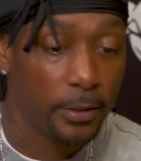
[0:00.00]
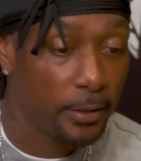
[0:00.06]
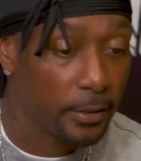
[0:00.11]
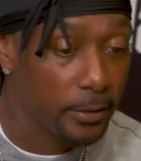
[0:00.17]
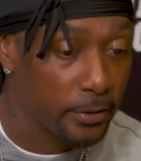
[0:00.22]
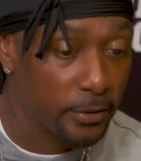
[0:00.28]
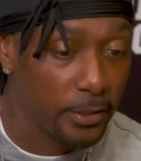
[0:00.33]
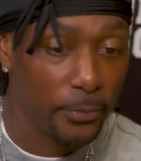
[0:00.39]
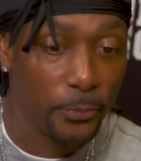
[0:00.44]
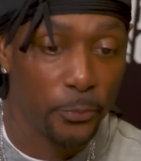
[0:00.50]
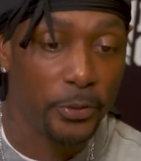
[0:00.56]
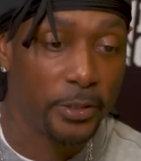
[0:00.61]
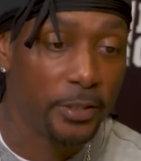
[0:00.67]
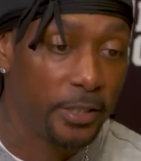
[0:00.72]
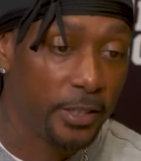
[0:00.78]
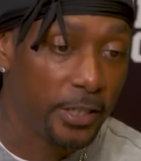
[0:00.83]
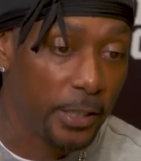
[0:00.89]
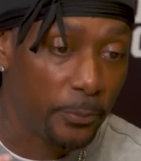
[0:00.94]
something we
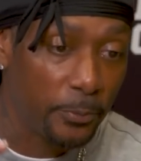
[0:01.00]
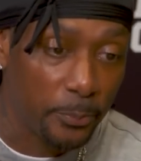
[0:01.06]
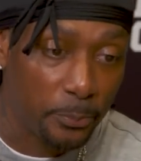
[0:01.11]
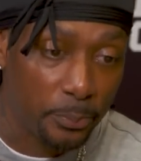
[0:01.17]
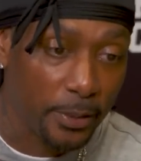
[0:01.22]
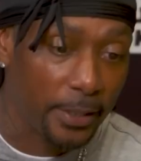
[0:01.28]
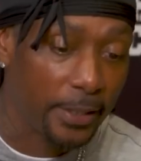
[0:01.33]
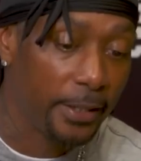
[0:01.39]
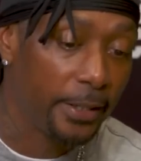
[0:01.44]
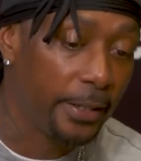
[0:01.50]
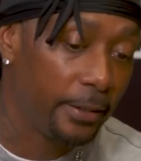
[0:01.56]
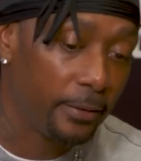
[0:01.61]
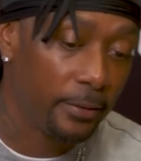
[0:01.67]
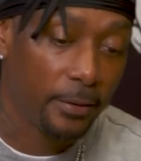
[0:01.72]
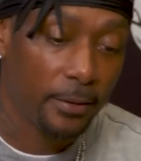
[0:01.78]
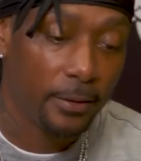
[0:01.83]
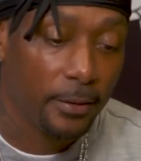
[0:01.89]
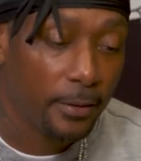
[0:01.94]
did, we played,
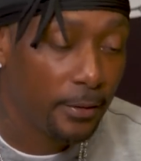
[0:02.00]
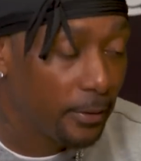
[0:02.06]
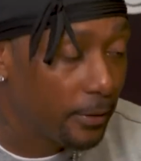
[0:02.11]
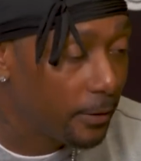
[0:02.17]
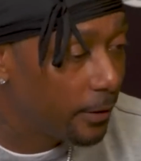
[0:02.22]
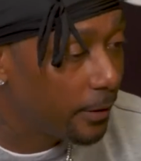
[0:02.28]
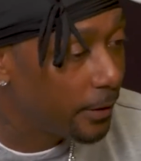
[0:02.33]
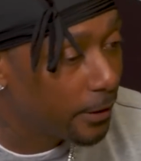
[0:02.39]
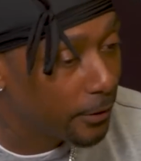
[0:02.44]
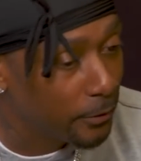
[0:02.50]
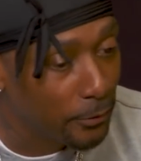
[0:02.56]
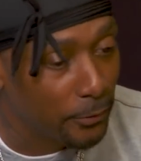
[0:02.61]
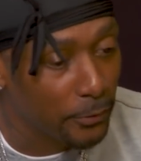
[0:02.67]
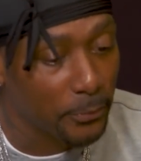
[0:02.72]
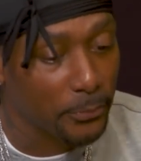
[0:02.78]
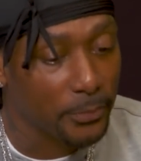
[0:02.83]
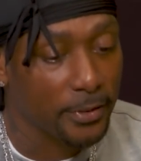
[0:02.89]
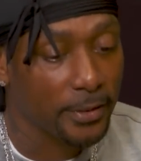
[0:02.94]
and you know
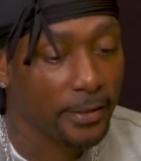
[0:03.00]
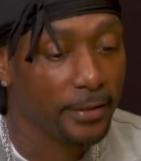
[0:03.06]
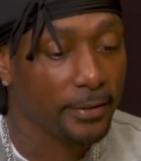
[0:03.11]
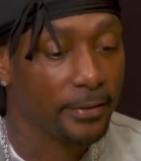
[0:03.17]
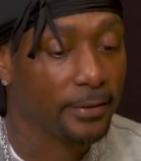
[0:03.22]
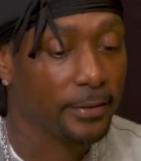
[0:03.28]
what I'm saying?